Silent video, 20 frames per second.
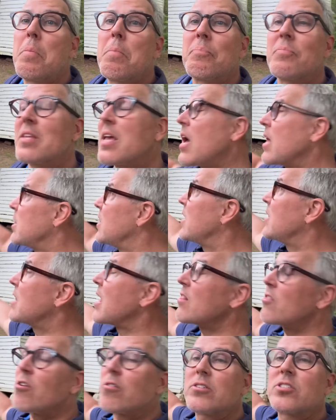And then
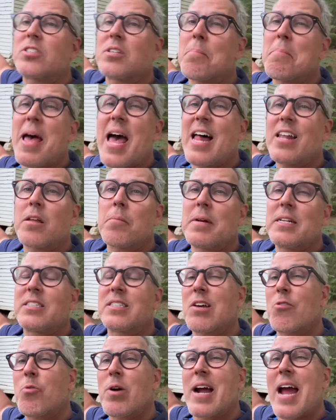there are some elements
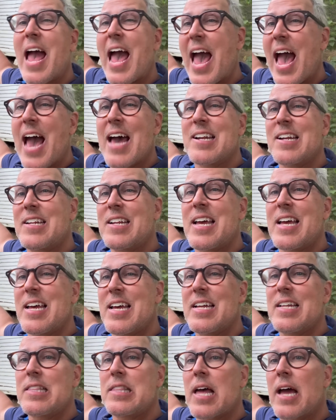that were added
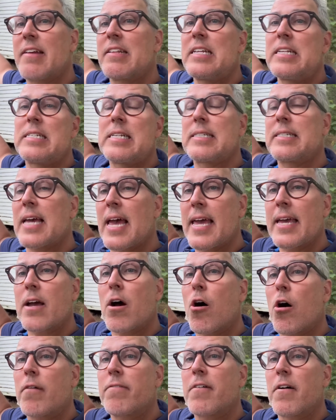in that I need to take
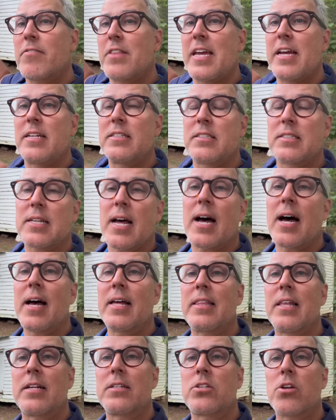off on the inside
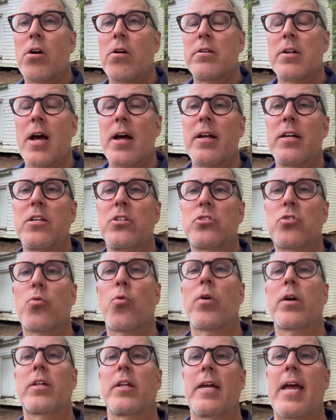that are not
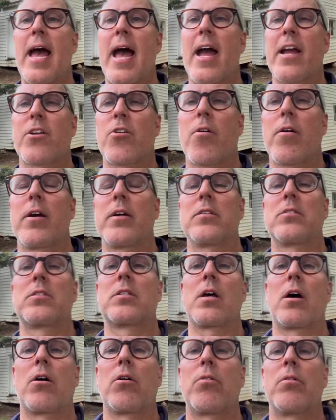historically accurate.
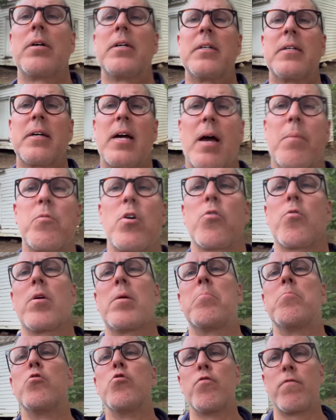So I'm going to
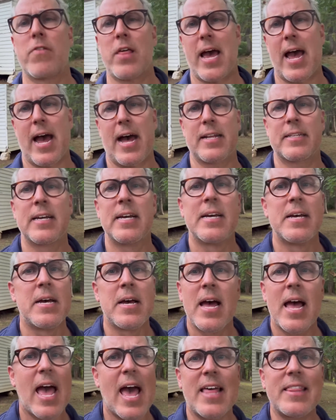remove that.
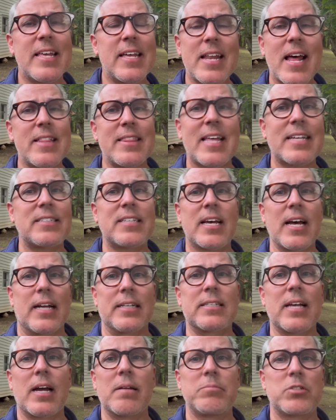And then that's it.
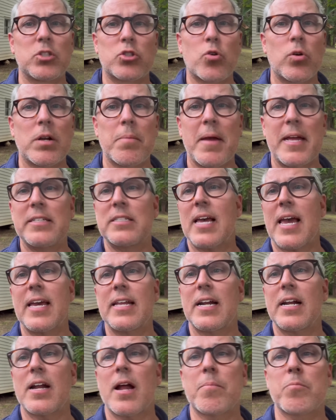I'm just going to maintain
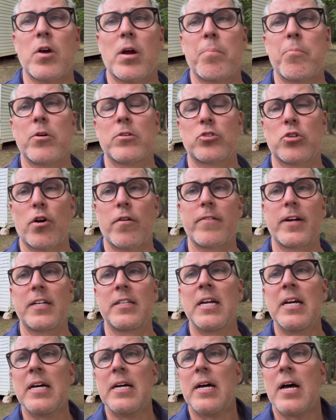it. I'm going to preserve it.
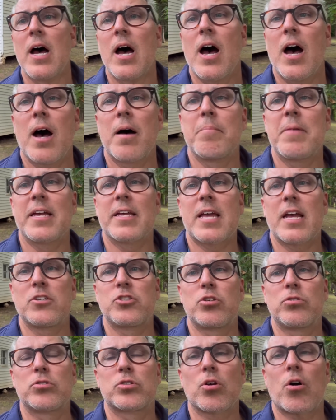In case
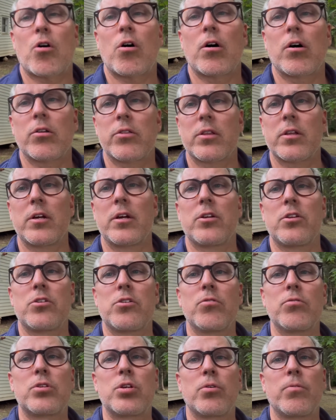you saw the
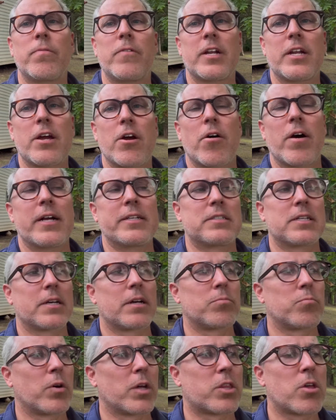YouTube video I
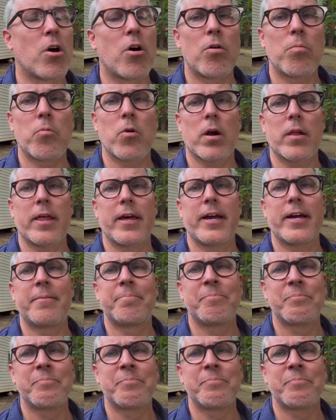did with Homeworthy,